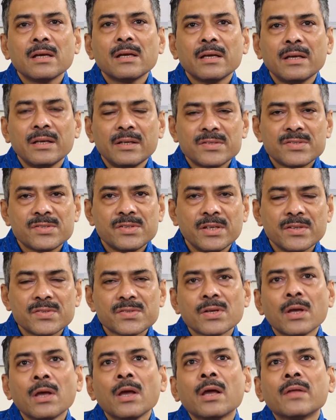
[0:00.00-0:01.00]
is
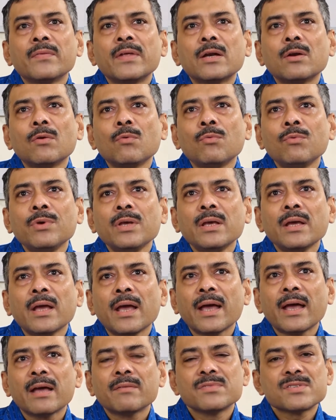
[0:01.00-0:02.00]
this, that we
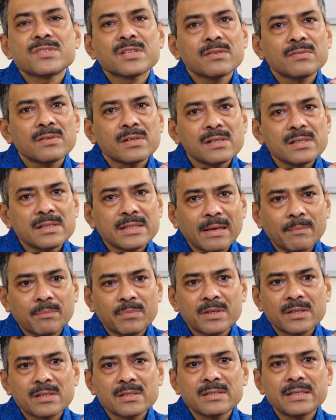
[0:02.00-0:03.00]
have several
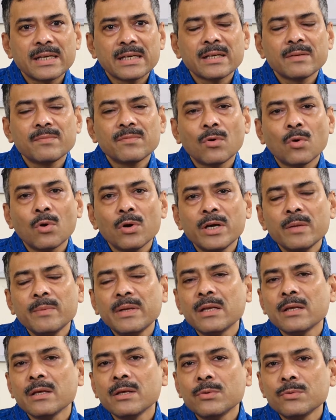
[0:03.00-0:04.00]
chapters that have already
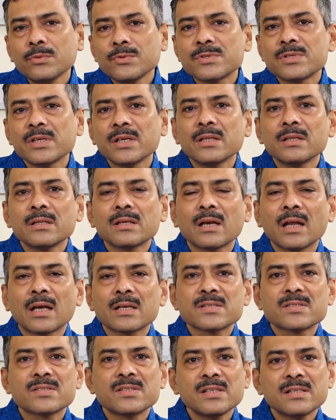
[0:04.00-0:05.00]
been used in
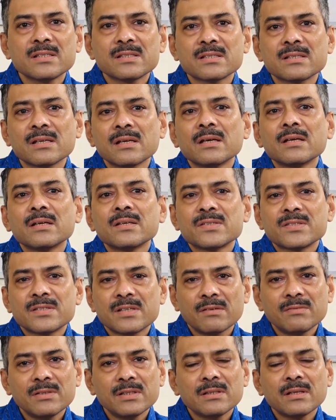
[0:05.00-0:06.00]
class 6,
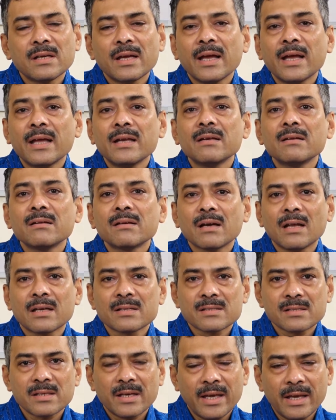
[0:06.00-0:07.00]
7 and
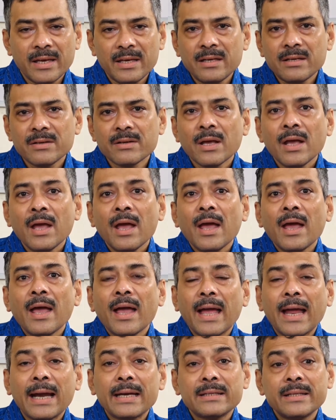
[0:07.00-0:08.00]
class 8,
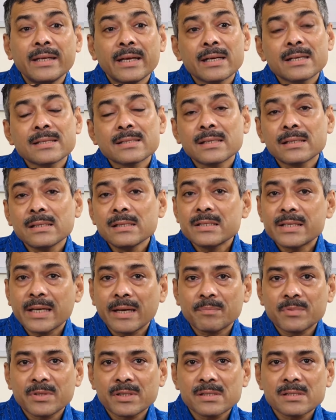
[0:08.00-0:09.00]
and there are certain
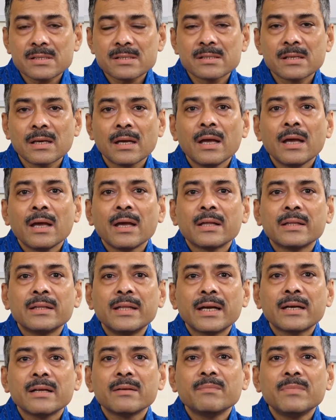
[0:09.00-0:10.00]
chapters
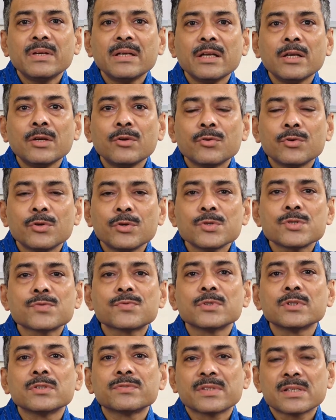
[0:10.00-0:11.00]
that have been introduced
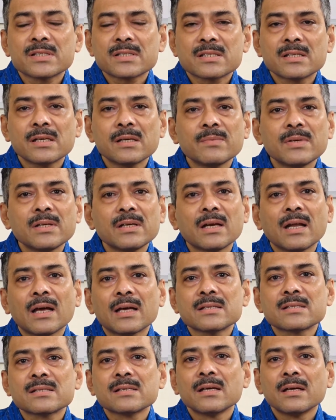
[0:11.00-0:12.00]
for the first time in
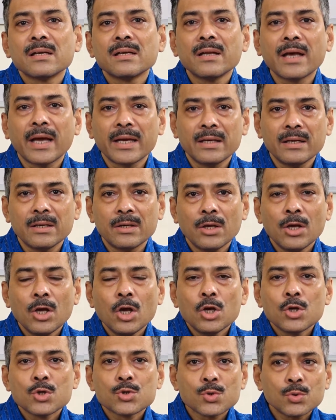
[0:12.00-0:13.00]
class 9.
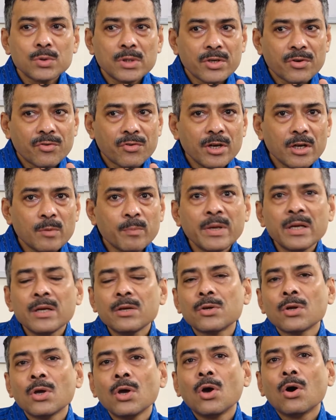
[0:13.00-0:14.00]
So, the
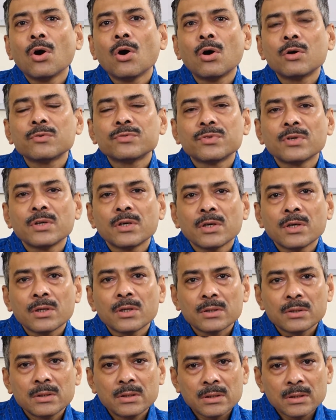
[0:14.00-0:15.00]
treatment of
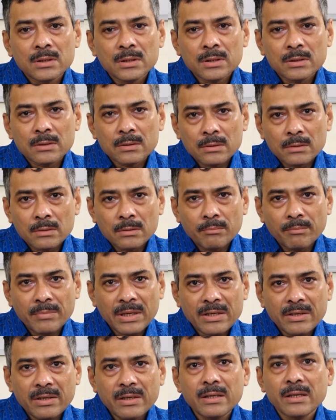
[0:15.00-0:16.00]
the
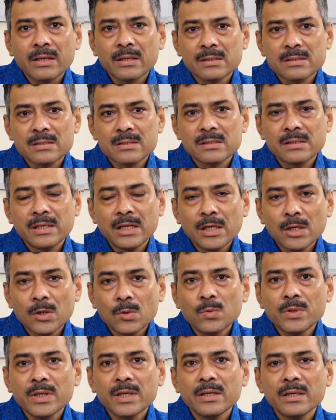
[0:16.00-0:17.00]
materials
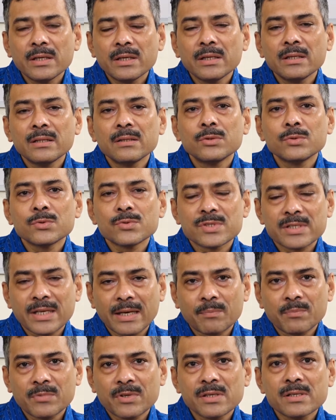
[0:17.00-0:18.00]
included in those
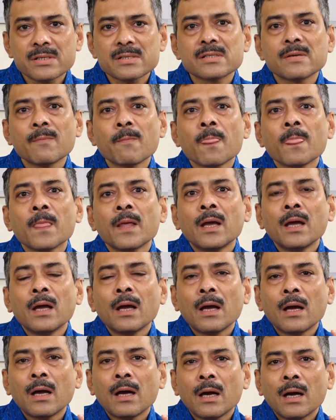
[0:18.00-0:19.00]
chapters
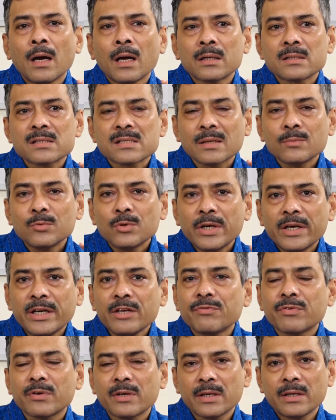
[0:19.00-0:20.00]
are somewhat
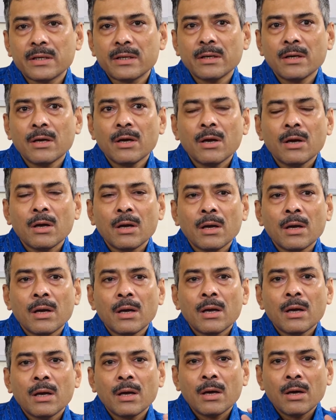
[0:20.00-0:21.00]
different.
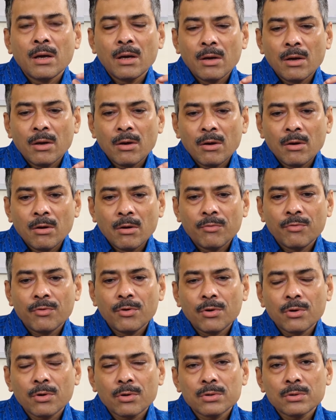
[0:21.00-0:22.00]

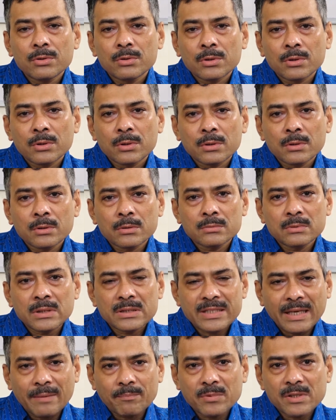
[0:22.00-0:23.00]
For the
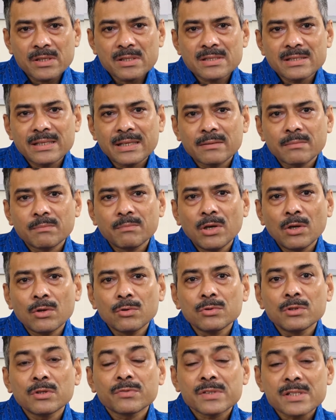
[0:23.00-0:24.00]
chapters that belong
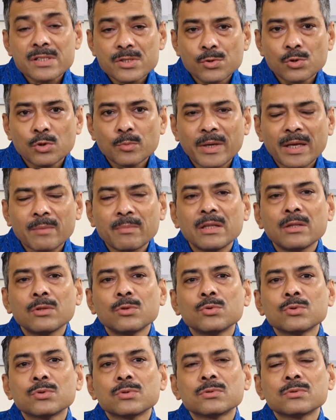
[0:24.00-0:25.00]
to the first group, I mean
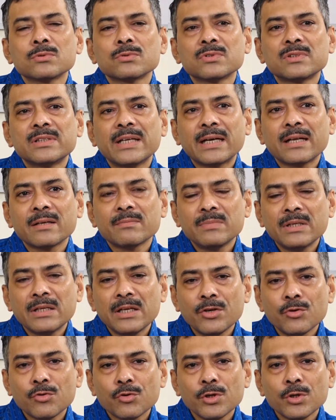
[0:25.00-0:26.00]
those that have been
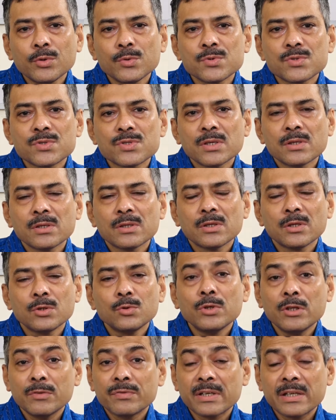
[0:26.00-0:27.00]
introduced
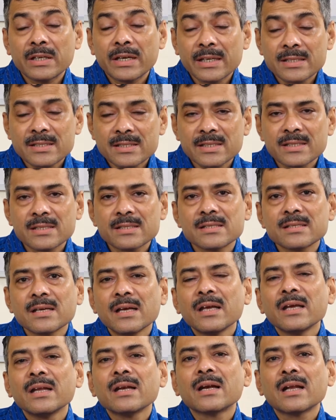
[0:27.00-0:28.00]
to different extents
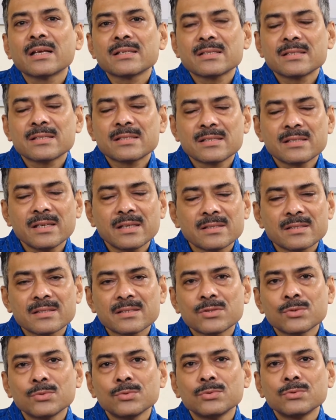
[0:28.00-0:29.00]
in classes 6
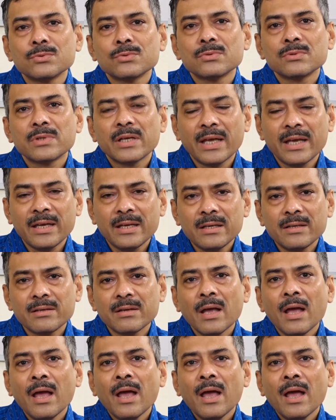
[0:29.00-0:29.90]
to 8,